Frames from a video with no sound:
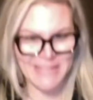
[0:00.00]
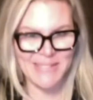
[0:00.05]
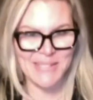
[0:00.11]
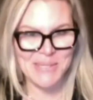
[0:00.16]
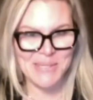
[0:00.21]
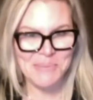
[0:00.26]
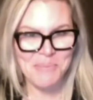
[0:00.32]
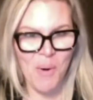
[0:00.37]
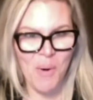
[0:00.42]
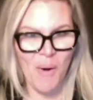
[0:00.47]

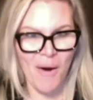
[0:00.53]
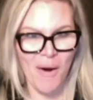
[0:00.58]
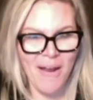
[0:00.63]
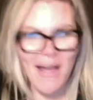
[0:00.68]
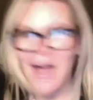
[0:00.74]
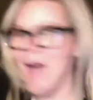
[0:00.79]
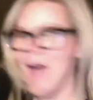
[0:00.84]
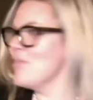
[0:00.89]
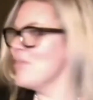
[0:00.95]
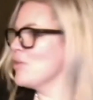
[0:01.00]
some more,
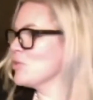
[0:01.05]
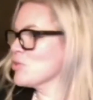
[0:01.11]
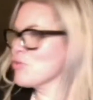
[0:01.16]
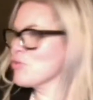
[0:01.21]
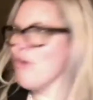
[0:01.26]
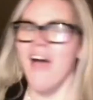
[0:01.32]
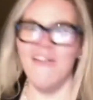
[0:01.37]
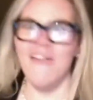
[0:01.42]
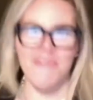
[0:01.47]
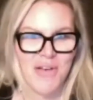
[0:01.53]
and then
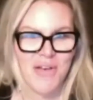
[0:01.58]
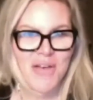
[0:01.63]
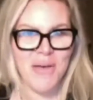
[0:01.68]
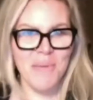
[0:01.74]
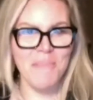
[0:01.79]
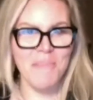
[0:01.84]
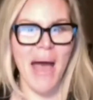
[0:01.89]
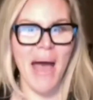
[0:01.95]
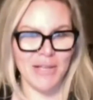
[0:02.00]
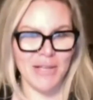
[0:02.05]
drive
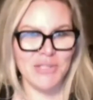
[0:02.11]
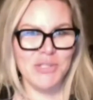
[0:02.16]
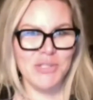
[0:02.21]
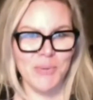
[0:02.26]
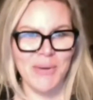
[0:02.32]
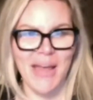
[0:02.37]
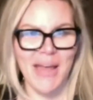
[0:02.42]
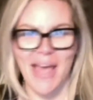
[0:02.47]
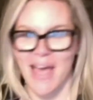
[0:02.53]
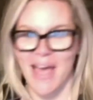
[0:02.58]
back
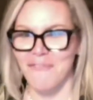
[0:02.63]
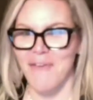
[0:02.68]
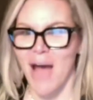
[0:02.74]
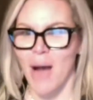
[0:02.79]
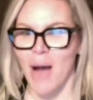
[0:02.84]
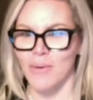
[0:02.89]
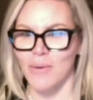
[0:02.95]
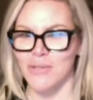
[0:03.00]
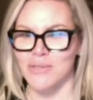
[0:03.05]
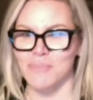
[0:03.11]
2.5
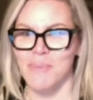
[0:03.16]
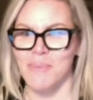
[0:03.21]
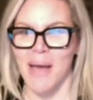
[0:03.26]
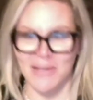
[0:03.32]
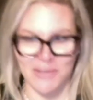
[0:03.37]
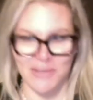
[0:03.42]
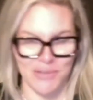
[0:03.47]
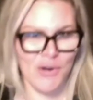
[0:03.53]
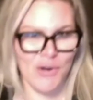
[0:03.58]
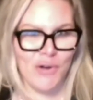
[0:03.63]
hours back
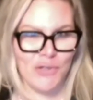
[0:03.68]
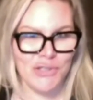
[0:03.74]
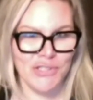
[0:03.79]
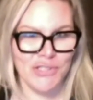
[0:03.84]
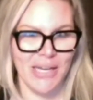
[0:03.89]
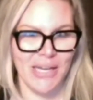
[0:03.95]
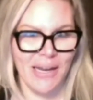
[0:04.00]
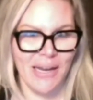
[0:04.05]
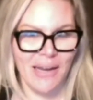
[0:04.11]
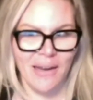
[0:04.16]
to
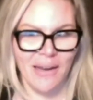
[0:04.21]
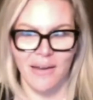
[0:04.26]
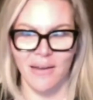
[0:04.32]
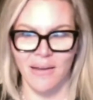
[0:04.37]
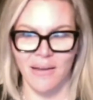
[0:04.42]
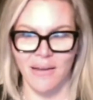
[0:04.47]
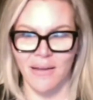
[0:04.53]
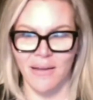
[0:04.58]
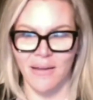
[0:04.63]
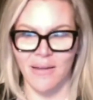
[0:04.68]
Hershey.
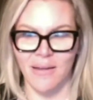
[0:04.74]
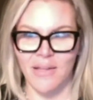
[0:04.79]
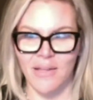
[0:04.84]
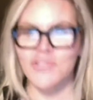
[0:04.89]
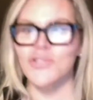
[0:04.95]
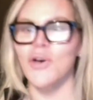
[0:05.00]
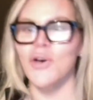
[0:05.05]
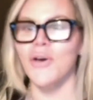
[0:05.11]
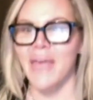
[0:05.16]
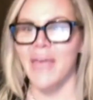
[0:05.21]

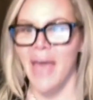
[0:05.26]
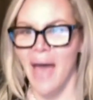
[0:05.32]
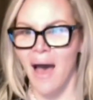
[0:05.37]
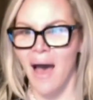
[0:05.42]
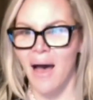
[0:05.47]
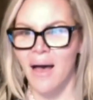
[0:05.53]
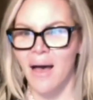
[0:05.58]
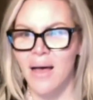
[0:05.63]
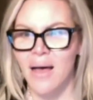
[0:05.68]
So yeah,